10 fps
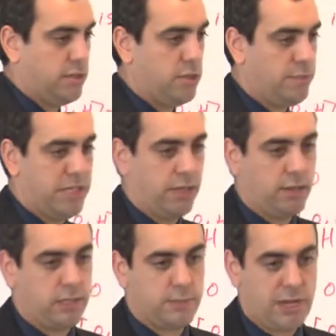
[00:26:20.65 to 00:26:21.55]
so
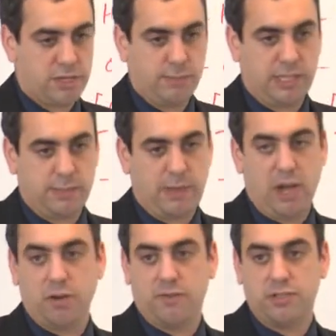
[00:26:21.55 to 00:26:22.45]
particularly special about the
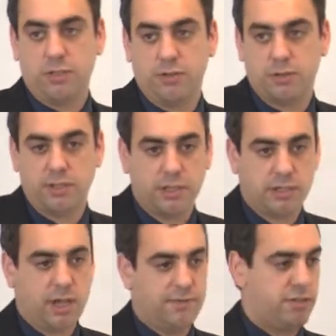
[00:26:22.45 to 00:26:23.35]
power of two, so you can
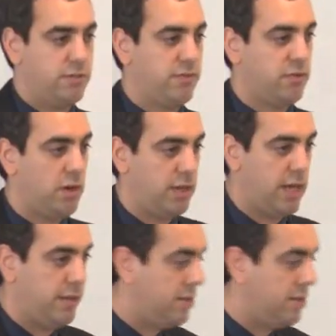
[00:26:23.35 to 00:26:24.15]
kind of just do it for all n.